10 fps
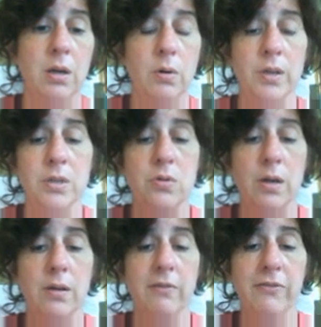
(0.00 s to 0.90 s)
or this
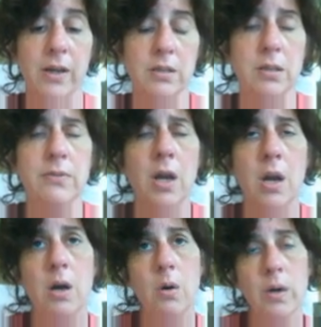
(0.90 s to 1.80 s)
drug effective,
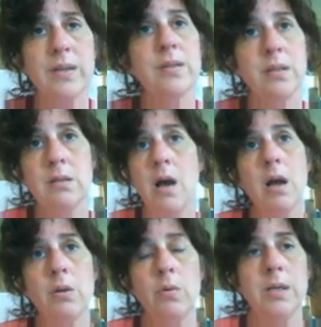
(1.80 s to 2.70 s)
or is it
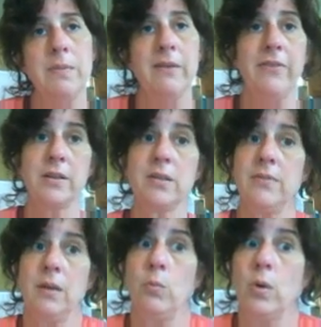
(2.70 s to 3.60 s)
not going to be effective?
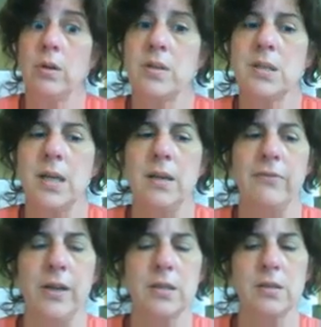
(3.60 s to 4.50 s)
And what are the side
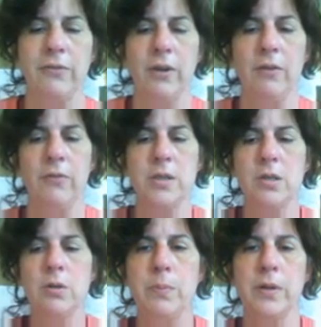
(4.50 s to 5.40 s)
effects if we
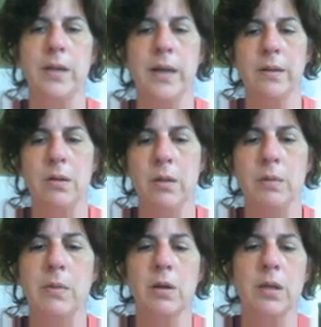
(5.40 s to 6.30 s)
do put it out there on
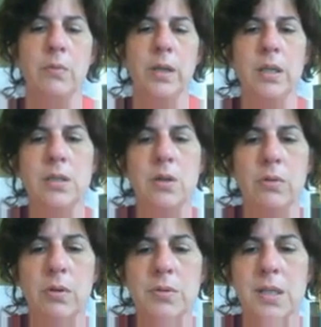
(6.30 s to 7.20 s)
the market? We need to know
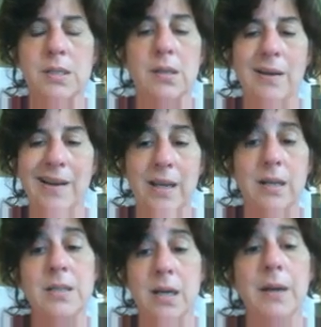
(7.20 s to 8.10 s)
those things
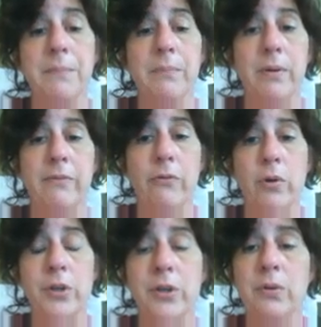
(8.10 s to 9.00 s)
ahead of time
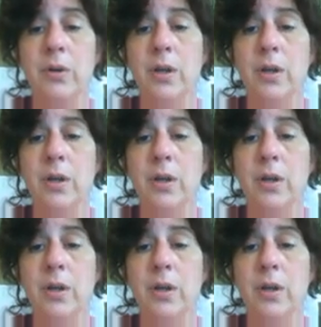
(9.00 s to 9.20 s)
before you